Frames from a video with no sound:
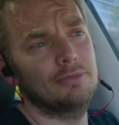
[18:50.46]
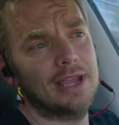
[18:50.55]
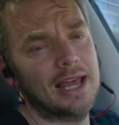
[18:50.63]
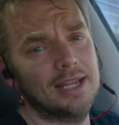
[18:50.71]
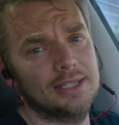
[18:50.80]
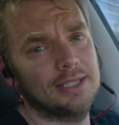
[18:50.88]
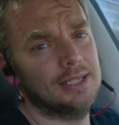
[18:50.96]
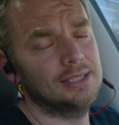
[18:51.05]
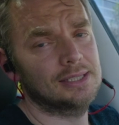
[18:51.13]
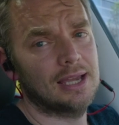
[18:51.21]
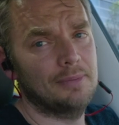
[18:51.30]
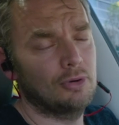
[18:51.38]
the reality
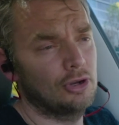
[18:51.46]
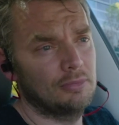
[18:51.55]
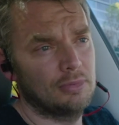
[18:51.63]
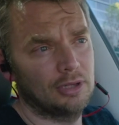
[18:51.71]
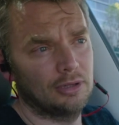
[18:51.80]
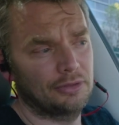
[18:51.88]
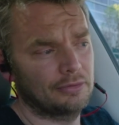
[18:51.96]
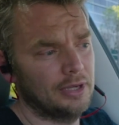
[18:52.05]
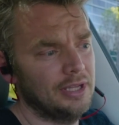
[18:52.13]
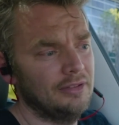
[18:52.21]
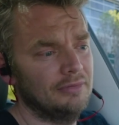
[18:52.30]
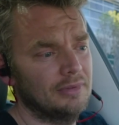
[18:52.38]
is I bought a Model
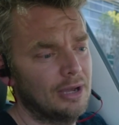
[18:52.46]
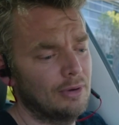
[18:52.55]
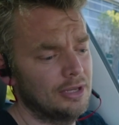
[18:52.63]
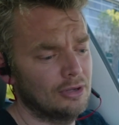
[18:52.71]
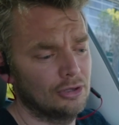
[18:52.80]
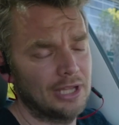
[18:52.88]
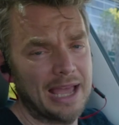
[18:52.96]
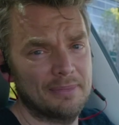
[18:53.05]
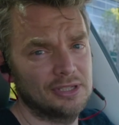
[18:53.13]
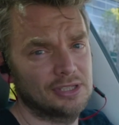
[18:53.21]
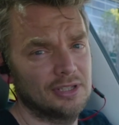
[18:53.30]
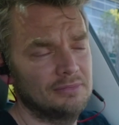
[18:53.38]
3. I went on
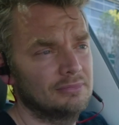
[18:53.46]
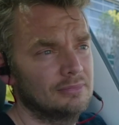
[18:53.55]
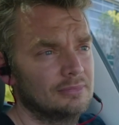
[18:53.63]
Amazon,